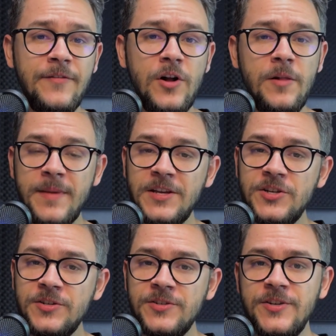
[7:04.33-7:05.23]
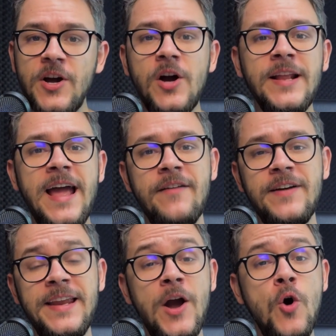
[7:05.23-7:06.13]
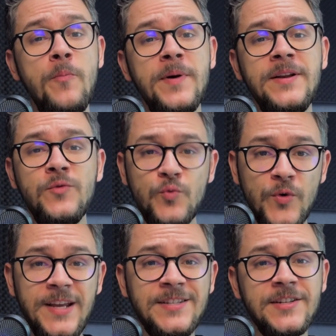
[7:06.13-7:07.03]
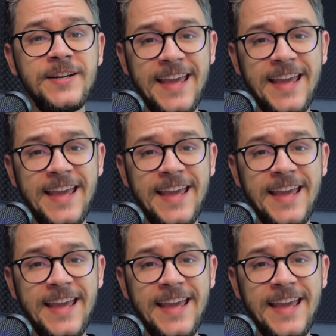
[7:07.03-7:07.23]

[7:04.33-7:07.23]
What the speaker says: of all, make sure to not have any open return